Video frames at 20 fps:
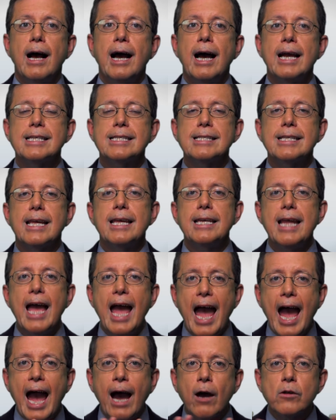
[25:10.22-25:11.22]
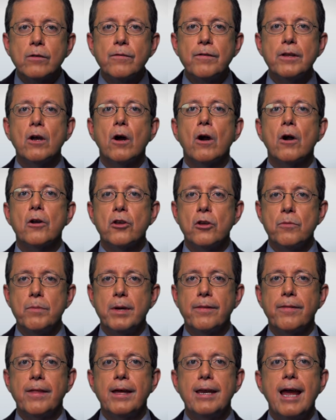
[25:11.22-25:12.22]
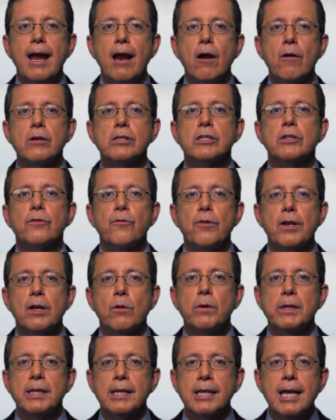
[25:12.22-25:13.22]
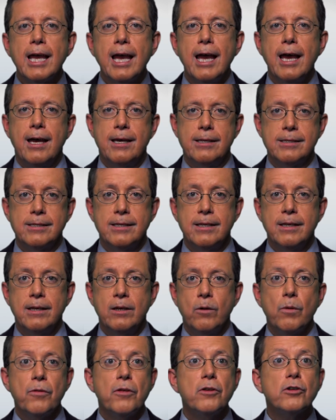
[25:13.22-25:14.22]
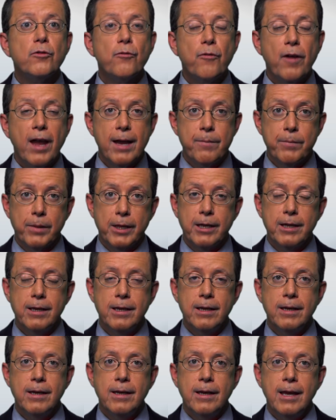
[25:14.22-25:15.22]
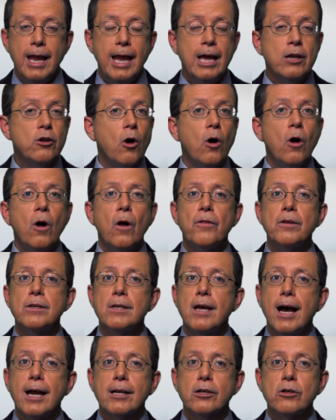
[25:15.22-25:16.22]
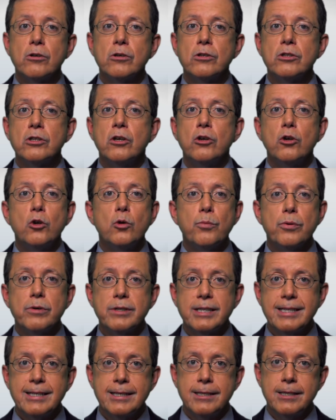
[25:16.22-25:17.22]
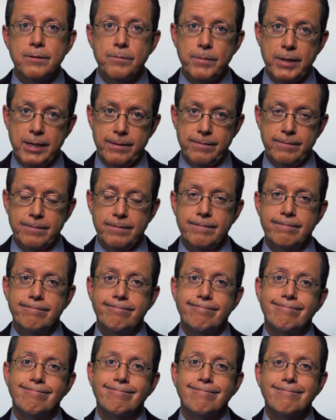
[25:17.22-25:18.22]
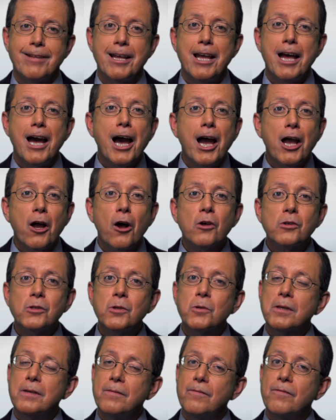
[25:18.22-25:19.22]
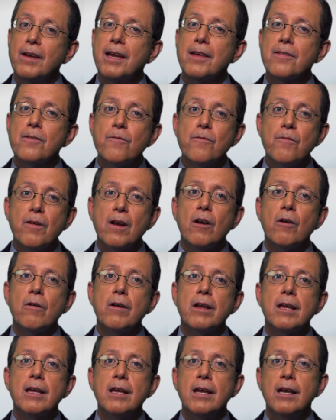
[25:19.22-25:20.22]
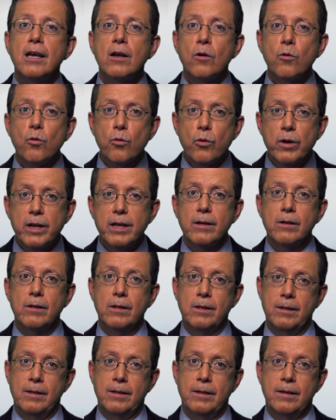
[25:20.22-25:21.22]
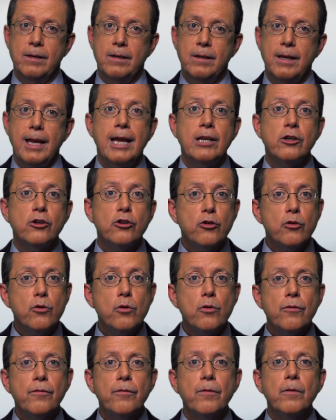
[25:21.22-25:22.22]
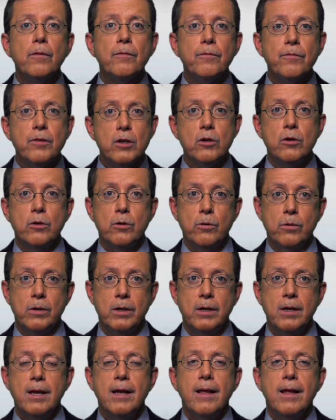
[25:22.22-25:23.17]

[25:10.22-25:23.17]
I stayed out of the argument that Harris frequently has with his family and all the doctors who preceded me. I also convey the very real and truthful view